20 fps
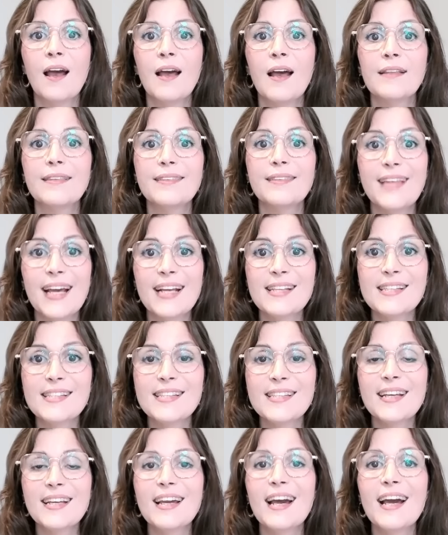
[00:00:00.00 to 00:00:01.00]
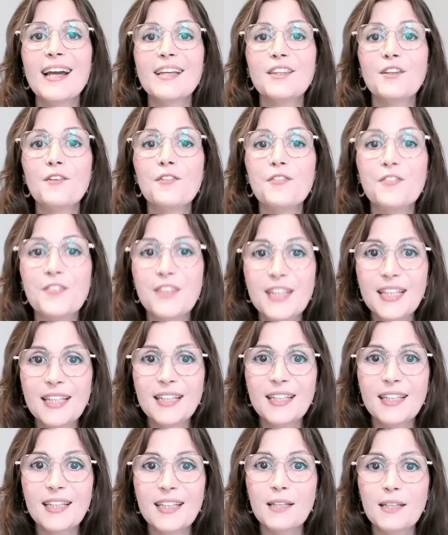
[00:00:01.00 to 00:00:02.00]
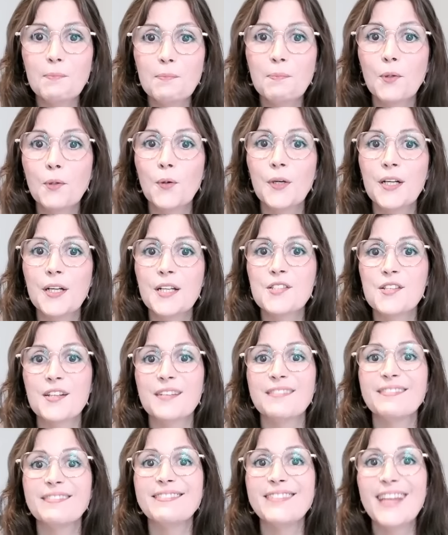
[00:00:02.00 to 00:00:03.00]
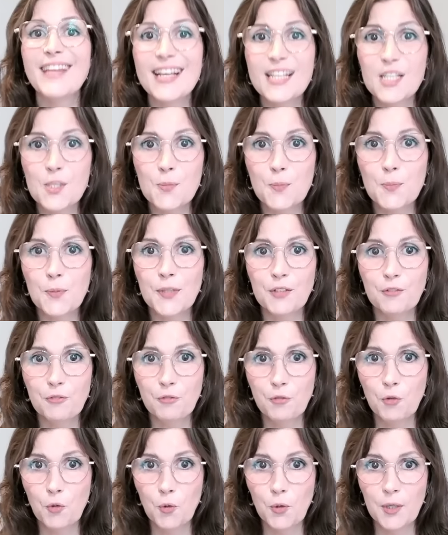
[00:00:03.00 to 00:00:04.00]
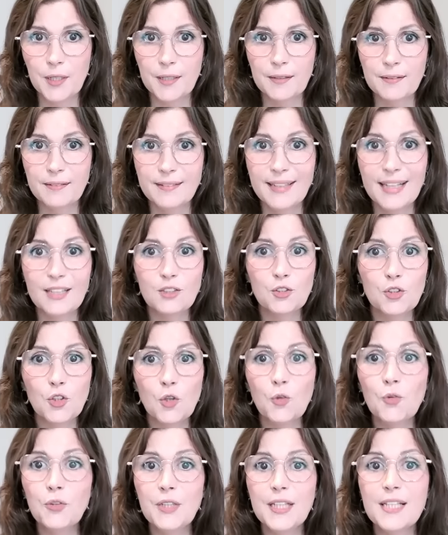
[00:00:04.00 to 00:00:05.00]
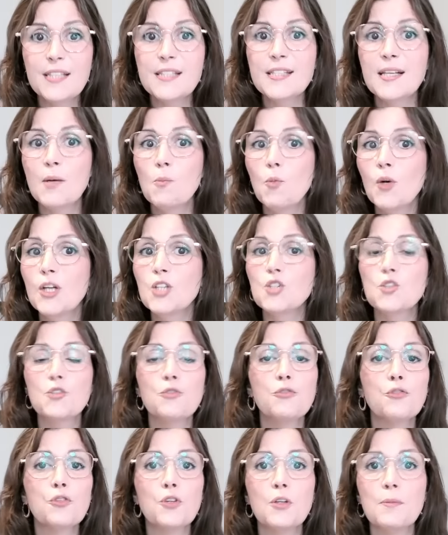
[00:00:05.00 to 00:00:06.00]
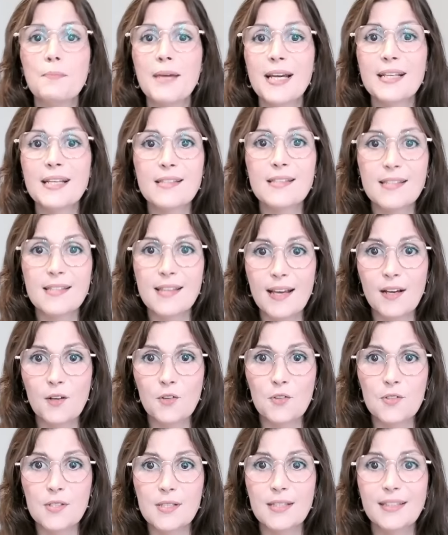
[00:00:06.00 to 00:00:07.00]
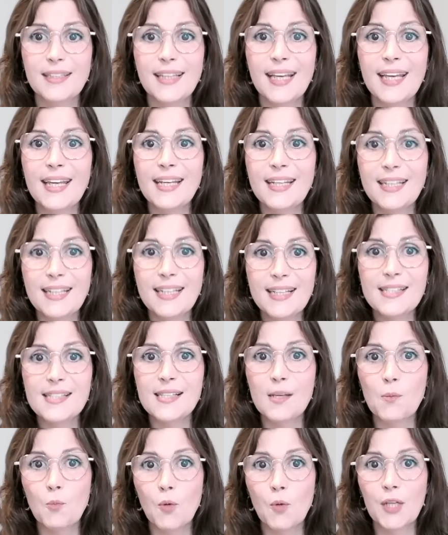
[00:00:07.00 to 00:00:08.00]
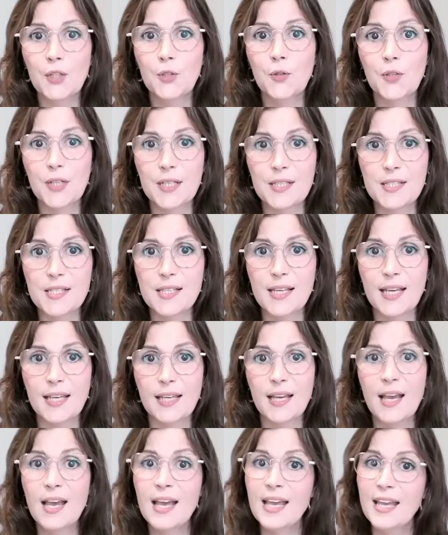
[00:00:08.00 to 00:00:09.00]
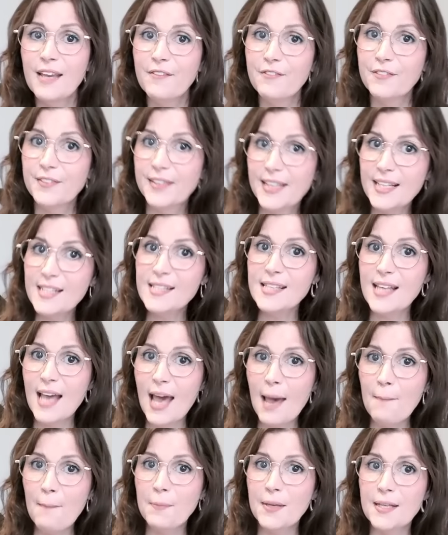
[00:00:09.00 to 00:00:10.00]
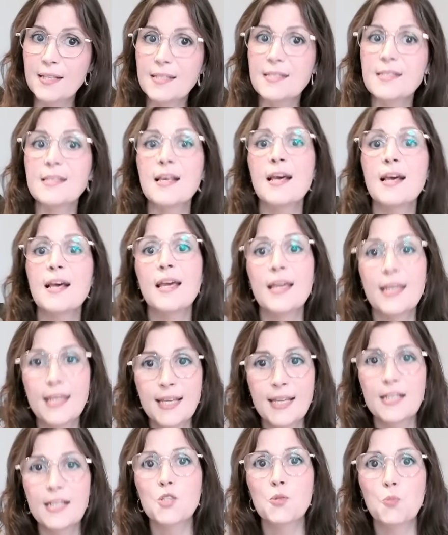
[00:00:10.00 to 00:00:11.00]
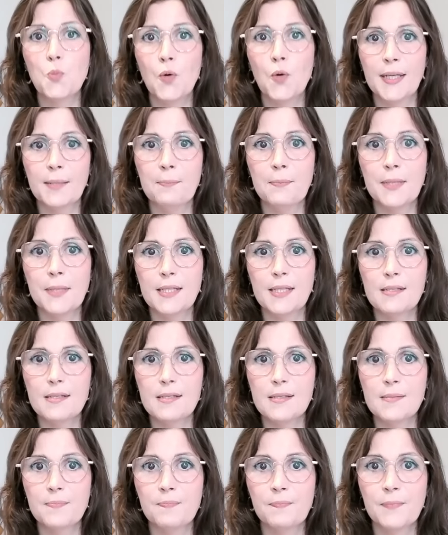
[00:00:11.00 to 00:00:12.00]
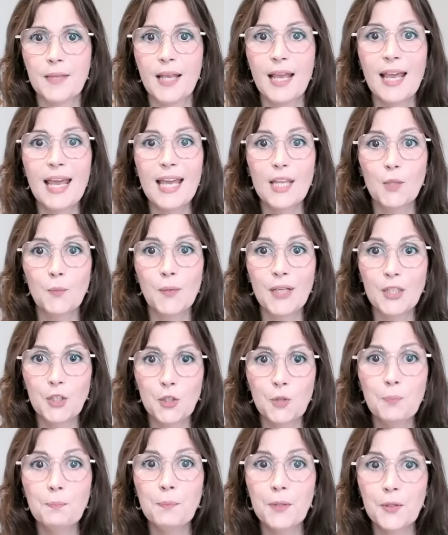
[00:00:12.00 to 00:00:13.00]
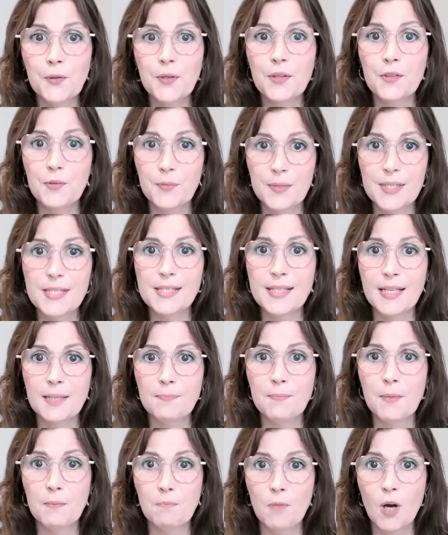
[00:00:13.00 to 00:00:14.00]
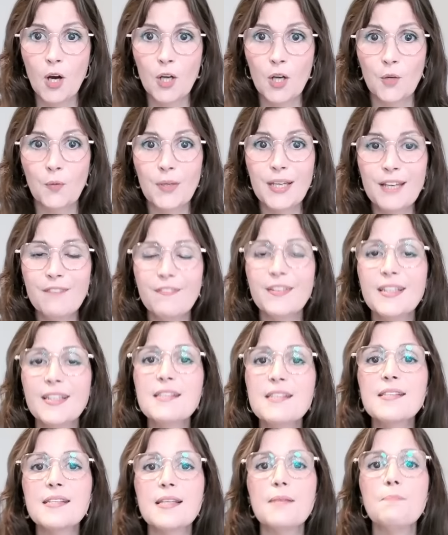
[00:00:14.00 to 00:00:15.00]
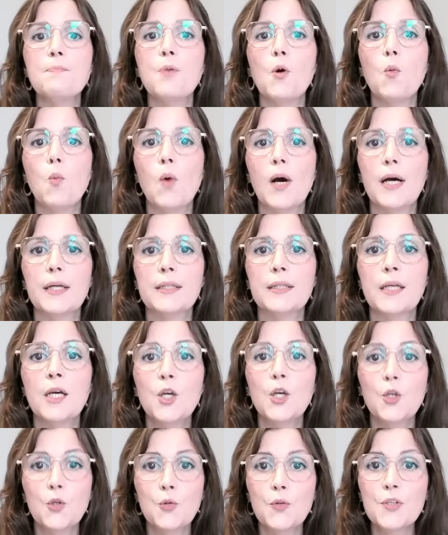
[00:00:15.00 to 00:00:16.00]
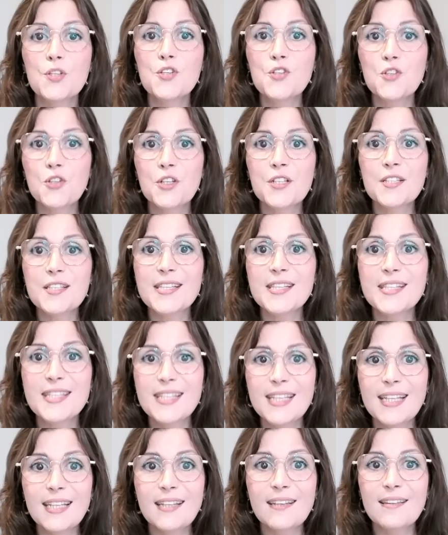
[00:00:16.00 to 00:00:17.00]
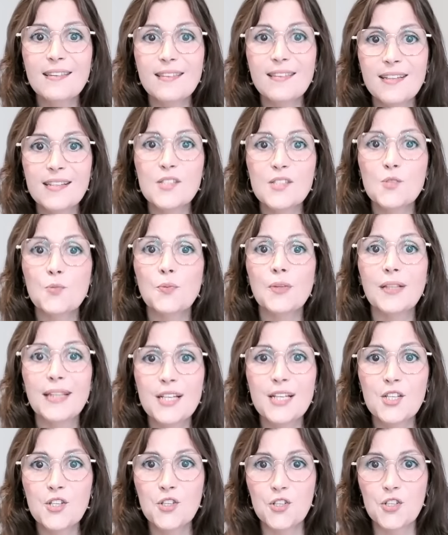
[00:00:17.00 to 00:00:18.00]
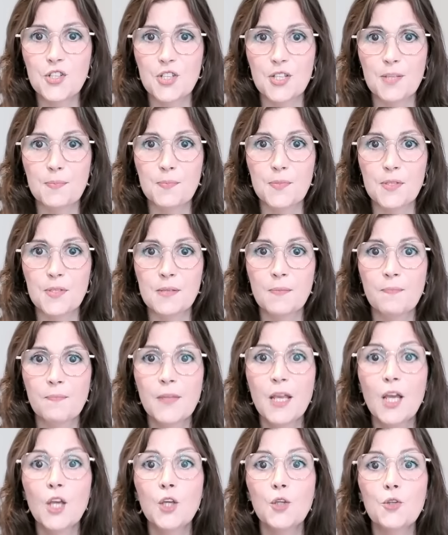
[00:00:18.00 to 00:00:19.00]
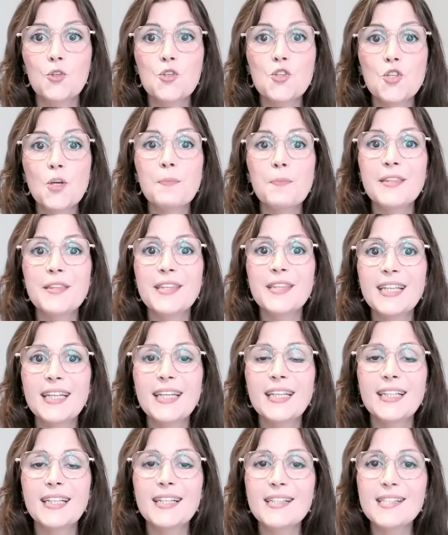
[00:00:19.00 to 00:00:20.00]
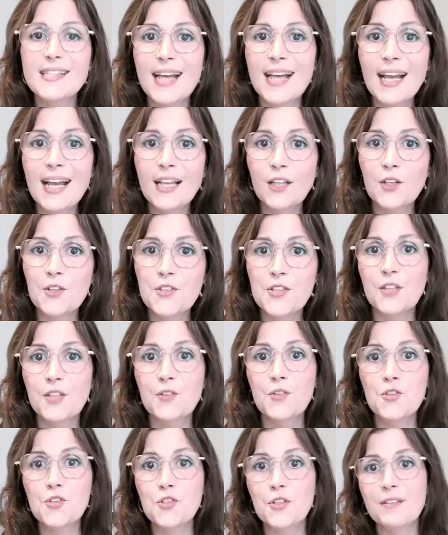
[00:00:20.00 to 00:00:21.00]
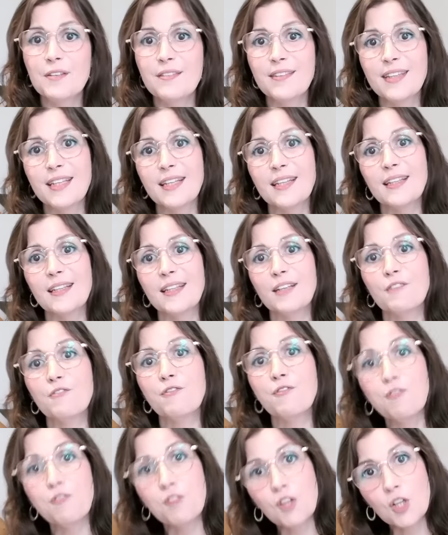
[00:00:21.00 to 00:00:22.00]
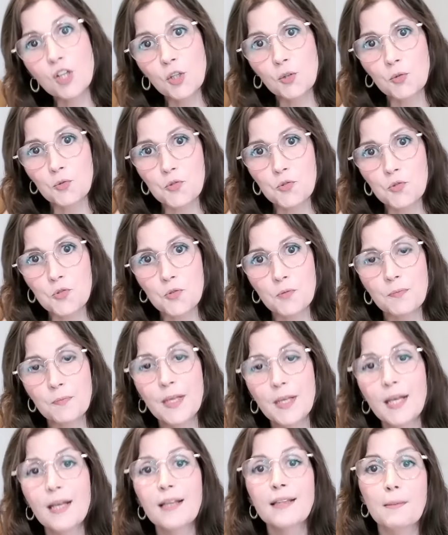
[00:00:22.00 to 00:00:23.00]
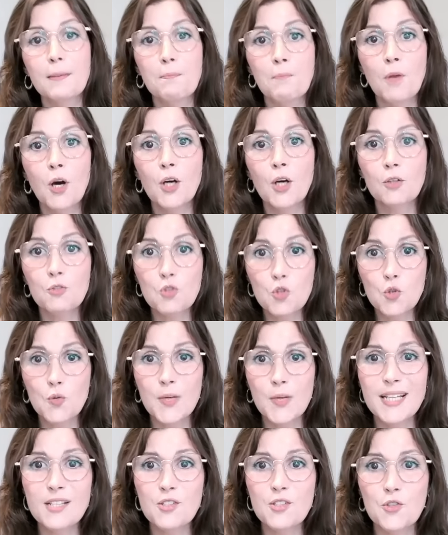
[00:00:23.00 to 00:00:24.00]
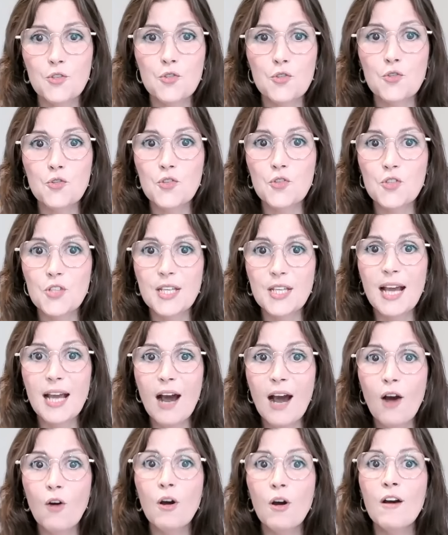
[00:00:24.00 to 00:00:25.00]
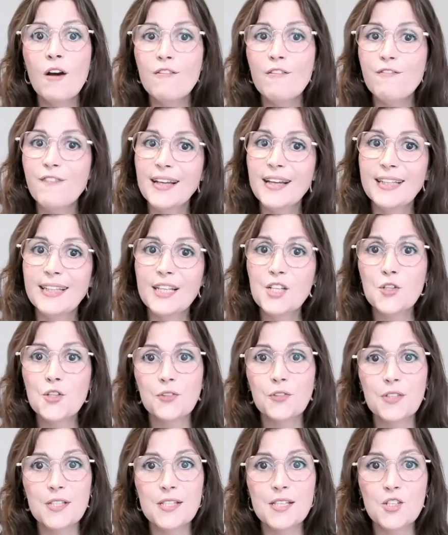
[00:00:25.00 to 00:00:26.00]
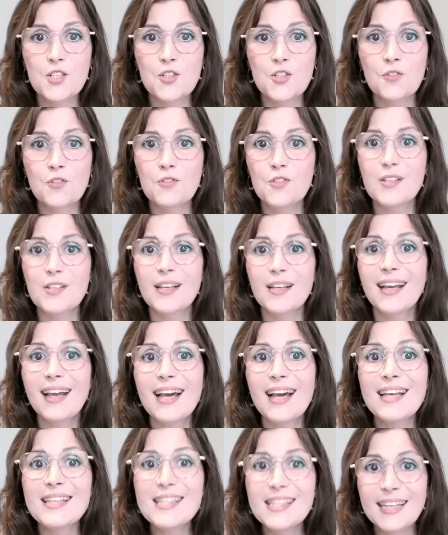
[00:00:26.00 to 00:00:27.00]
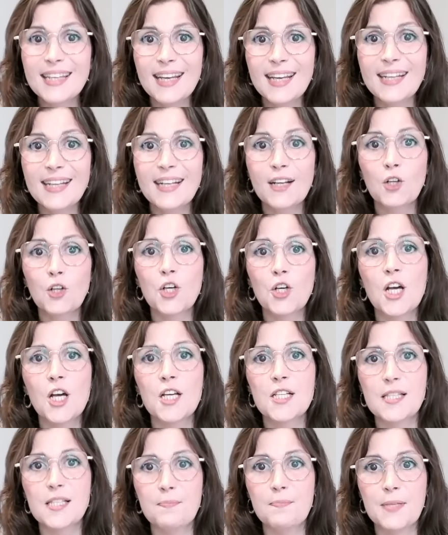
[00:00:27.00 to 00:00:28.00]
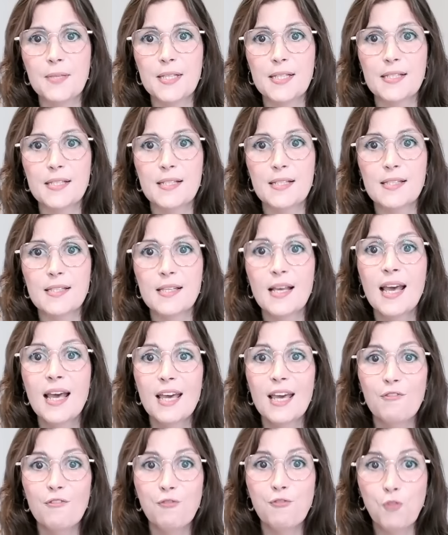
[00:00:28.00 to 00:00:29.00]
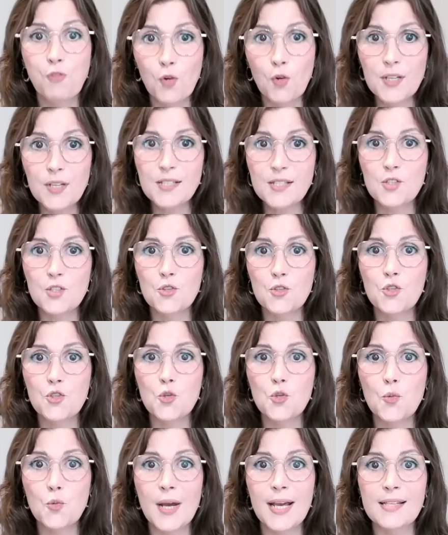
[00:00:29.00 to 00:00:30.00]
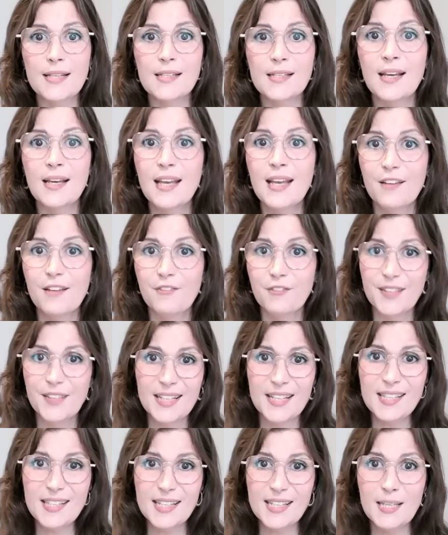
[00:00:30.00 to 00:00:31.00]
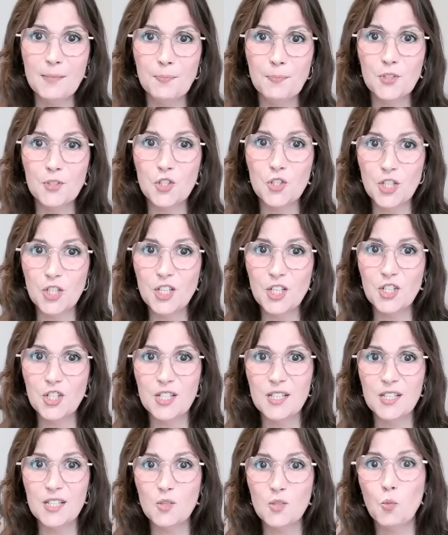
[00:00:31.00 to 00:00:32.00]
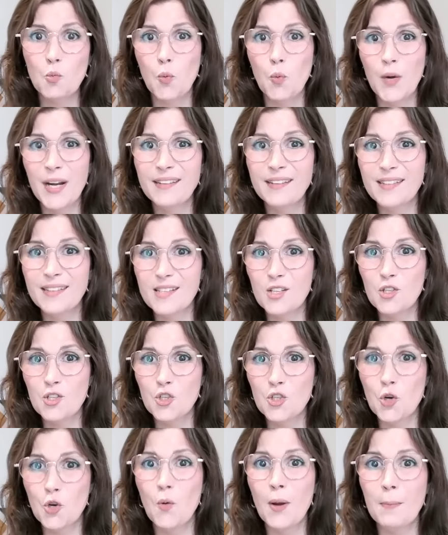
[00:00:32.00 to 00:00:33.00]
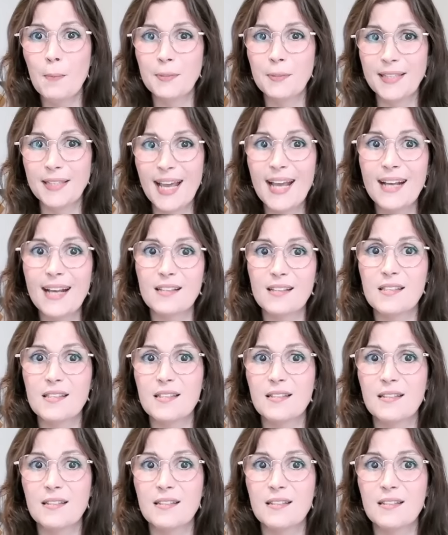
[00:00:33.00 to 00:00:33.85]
That's the kind of thinking employers are desperate for. They don't need someone to format cells. They need someone who can say, if this happens, here's what it means. And when you build a three statement model, even a simple one, you start seeing these relationships. You stop thinking in silos and you start thinking in flows. The model trains you to see how financial decisions cascade across the business. It forces you to ask, if this input changes, where does it show up next?